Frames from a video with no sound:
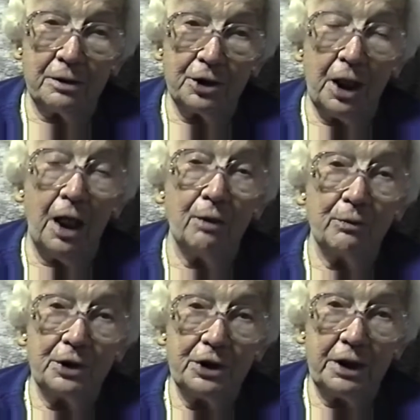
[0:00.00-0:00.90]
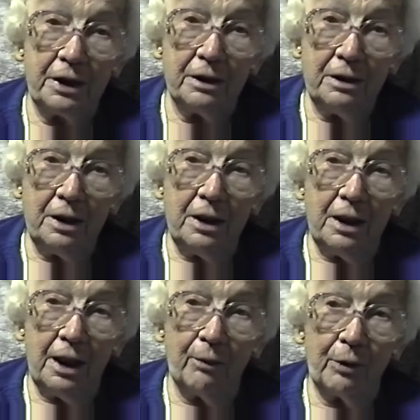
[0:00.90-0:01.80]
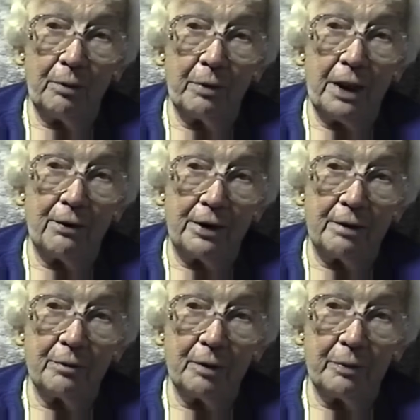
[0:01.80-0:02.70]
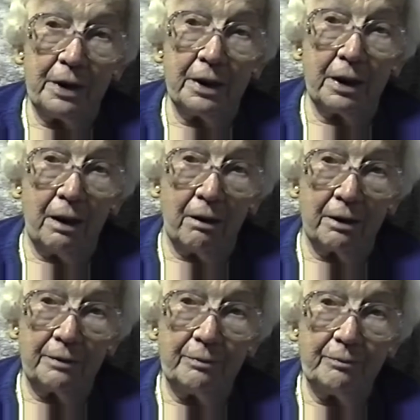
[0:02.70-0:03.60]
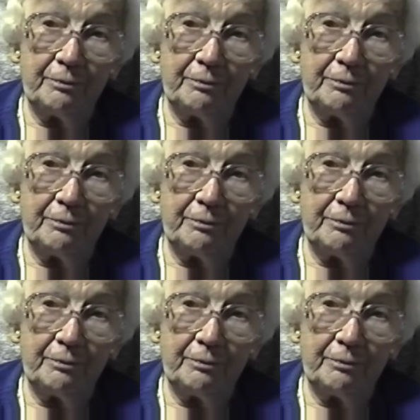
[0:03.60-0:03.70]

John was here, and we buried him up in the garden.